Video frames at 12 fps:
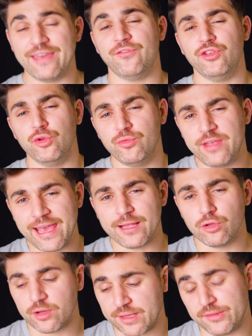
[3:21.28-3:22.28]
if you take a
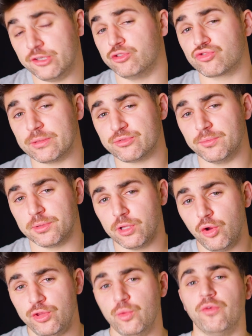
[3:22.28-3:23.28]
look in the description
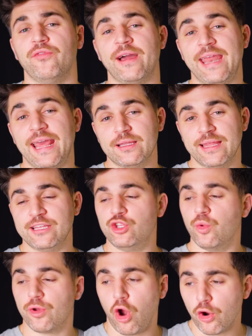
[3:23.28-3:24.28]
below, you will find a link
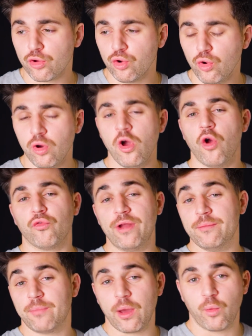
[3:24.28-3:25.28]
to an article
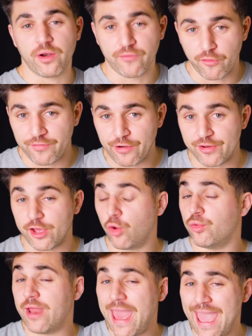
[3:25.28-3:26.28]
written by one of our very
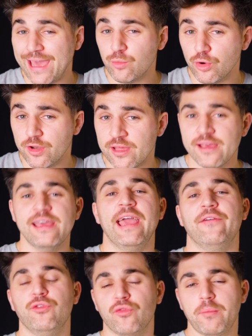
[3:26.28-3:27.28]
own Edward.
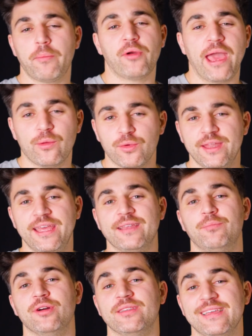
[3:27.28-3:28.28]
If you remember Edward, he had
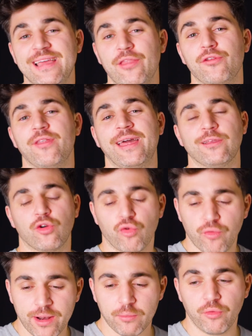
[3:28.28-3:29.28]
put together that
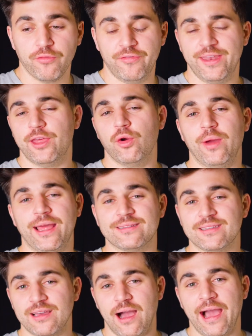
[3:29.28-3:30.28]
incredible video
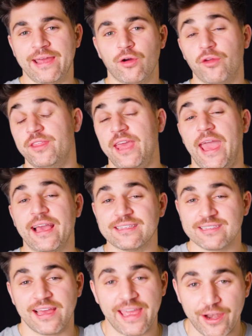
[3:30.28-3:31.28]
and guide on the
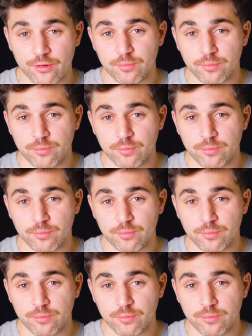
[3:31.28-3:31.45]
ASI Air